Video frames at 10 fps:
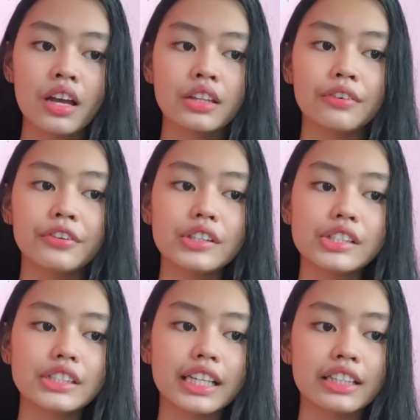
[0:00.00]
The
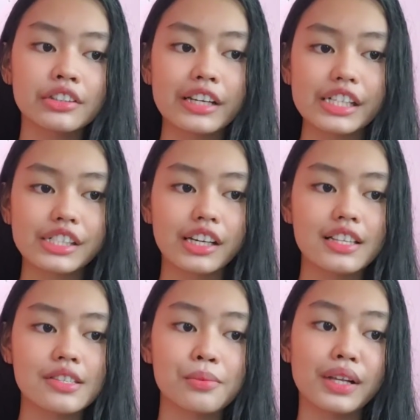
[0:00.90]
future
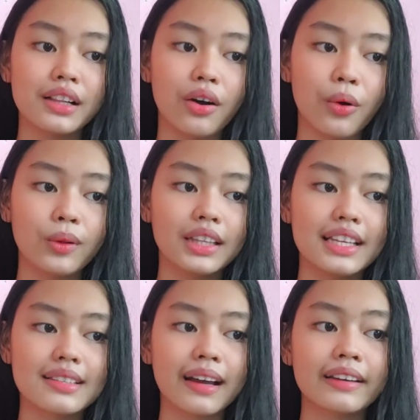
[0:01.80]
generations will hold
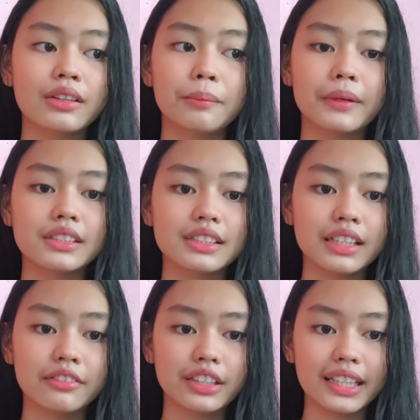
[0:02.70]
this kind of
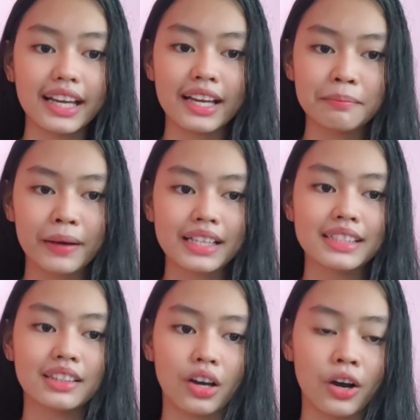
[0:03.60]
positivity and
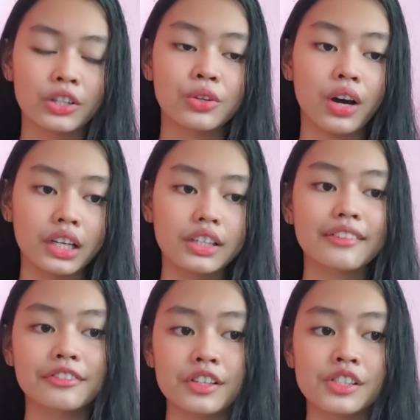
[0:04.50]
pass it on to other
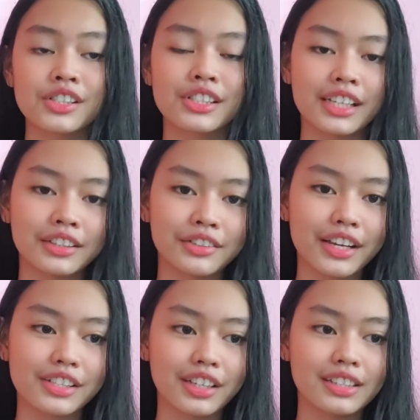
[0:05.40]
future
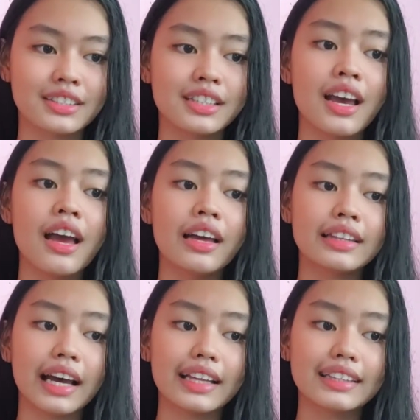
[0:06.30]
generations
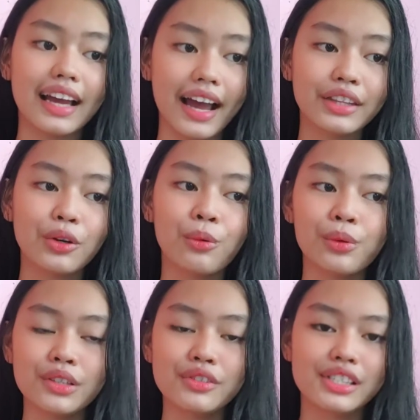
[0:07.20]
that I know
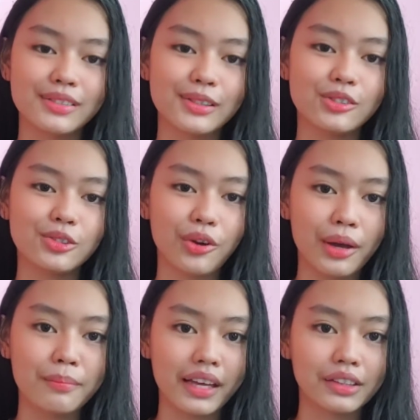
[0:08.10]
will result to
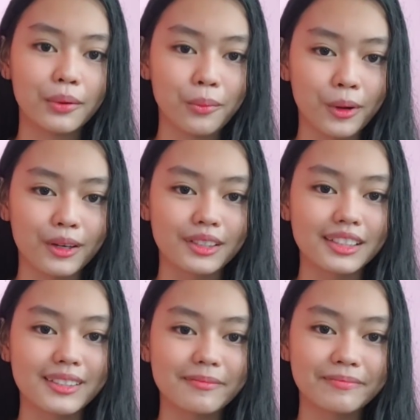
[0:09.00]
a better
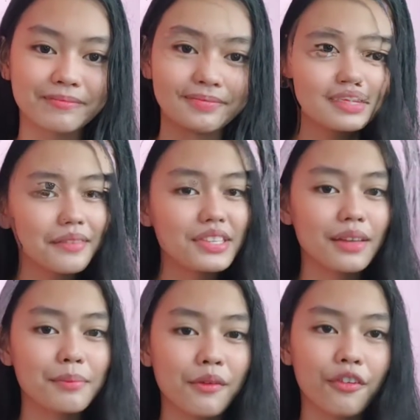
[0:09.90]
world. As I've
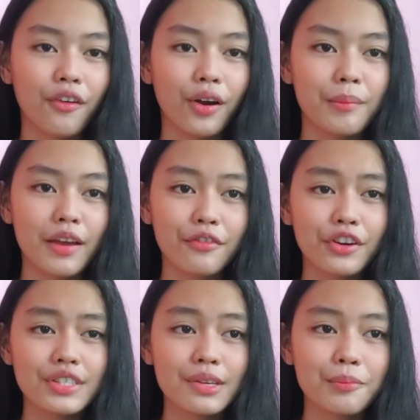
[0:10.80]
said before, my
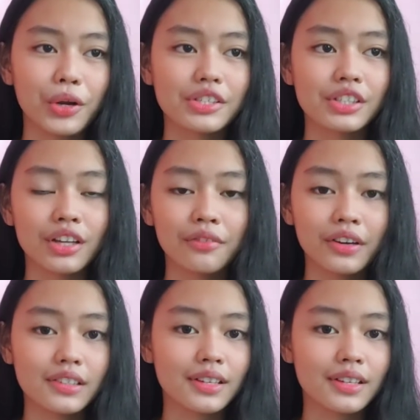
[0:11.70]
first impression of our